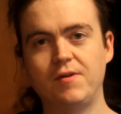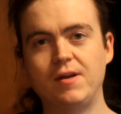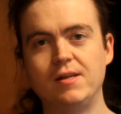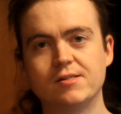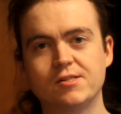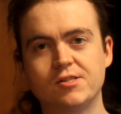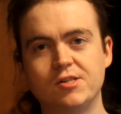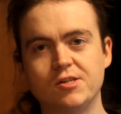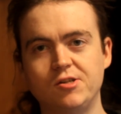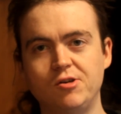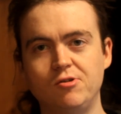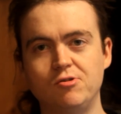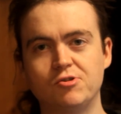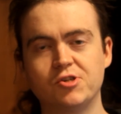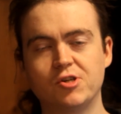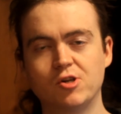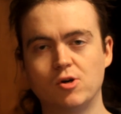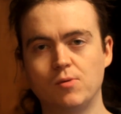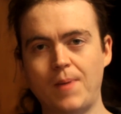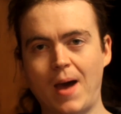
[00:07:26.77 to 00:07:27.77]

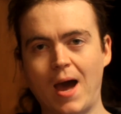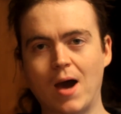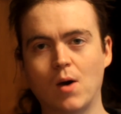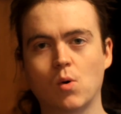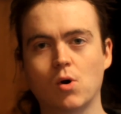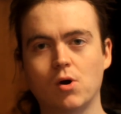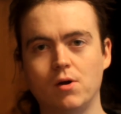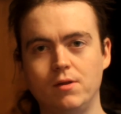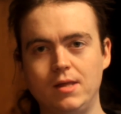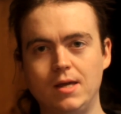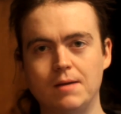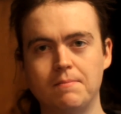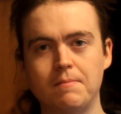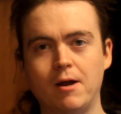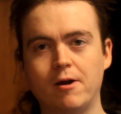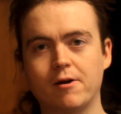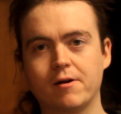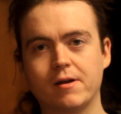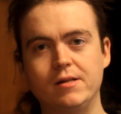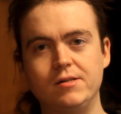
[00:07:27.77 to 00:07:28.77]
institutional power in the
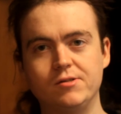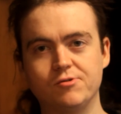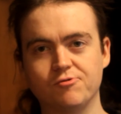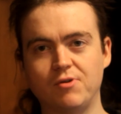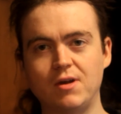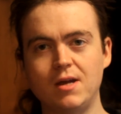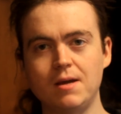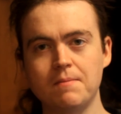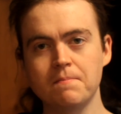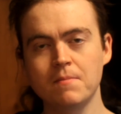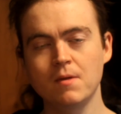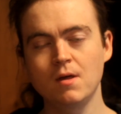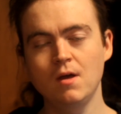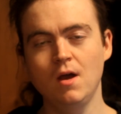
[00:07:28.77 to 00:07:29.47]
American dream,